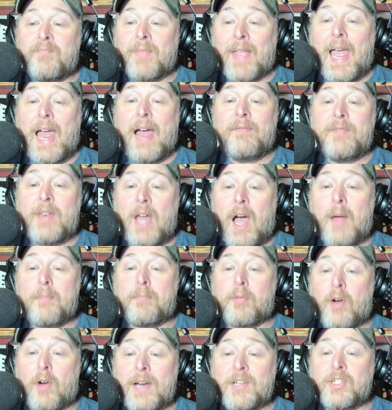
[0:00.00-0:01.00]
have
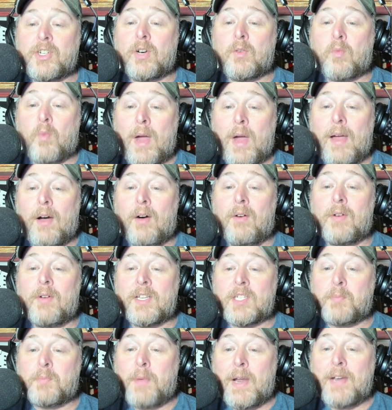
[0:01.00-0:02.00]
not pressured well,
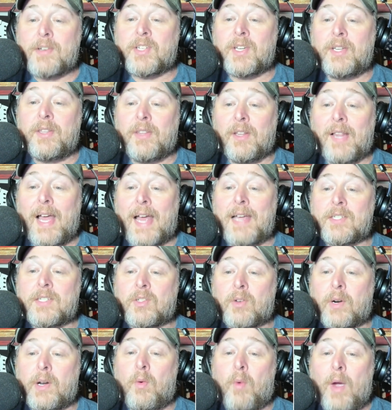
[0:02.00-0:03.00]
especially the last
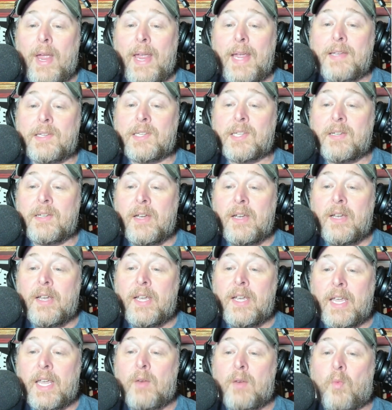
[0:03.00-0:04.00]
three weeks
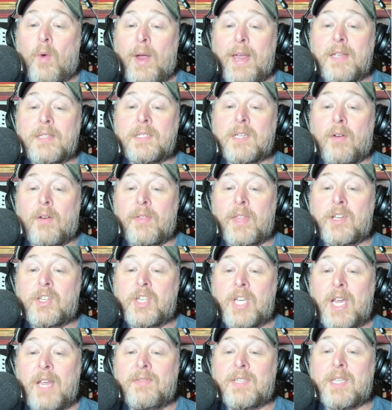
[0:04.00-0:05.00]
in wins over the
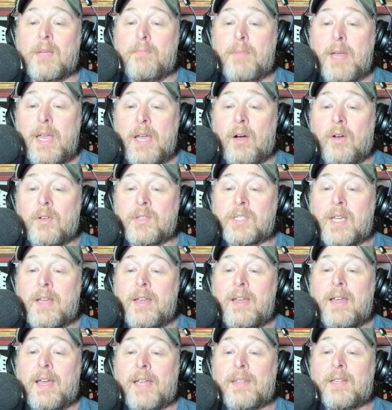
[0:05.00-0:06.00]
Chiefs and Bills
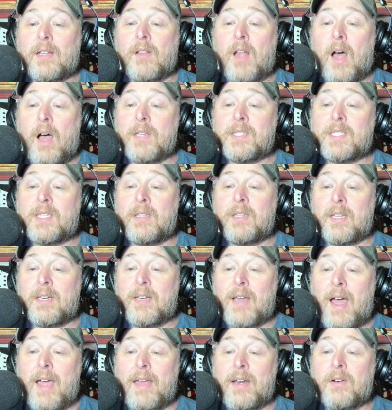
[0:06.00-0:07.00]
and the loss to the
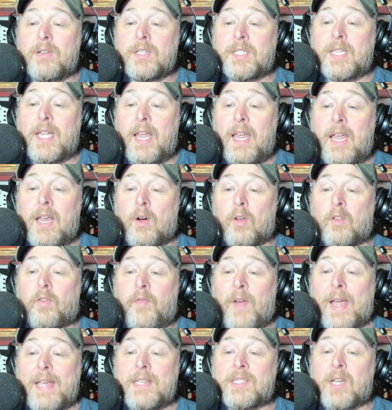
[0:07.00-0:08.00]
Niners. The Eagles
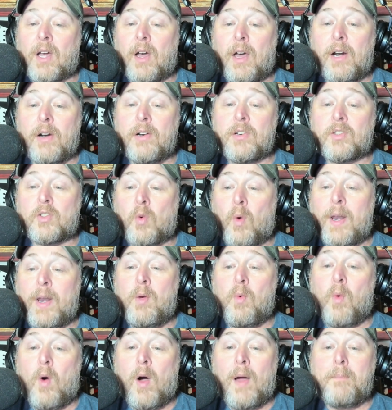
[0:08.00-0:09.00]
faced one hundred
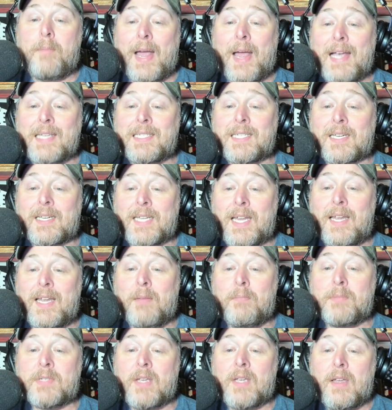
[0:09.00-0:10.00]
twenty-one pass
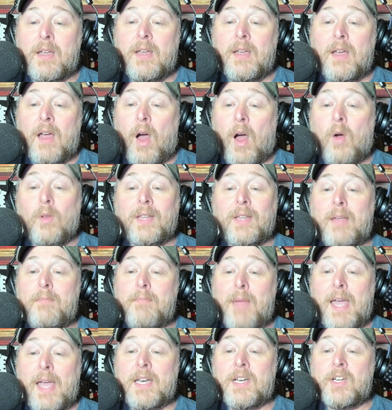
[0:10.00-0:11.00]
attempts, only
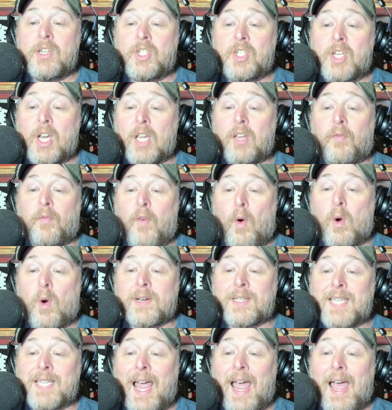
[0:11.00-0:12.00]
managed just
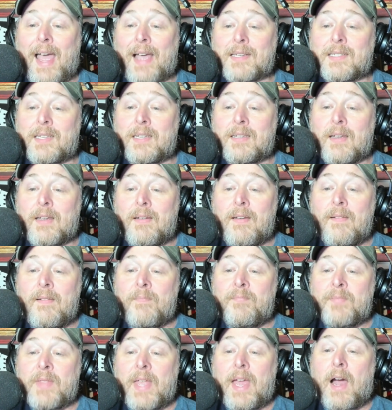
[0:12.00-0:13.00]
four sacks.
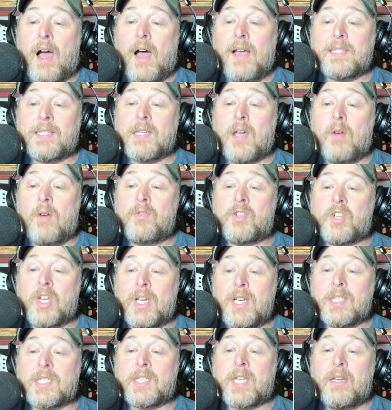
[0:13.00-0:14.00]
They also
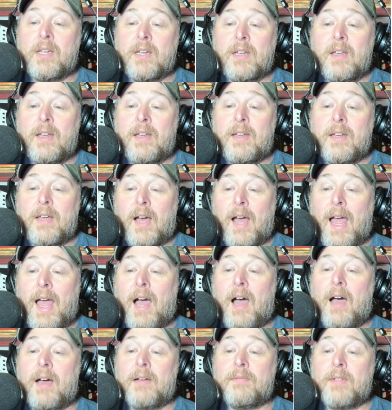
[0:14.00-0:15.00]
just
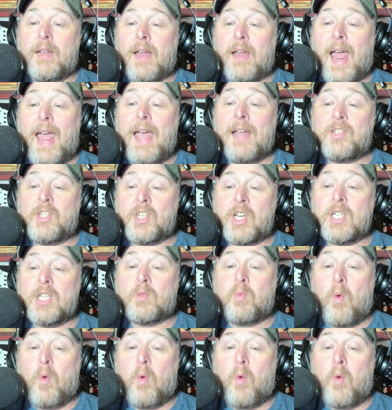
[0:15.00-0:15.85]
Uh, had just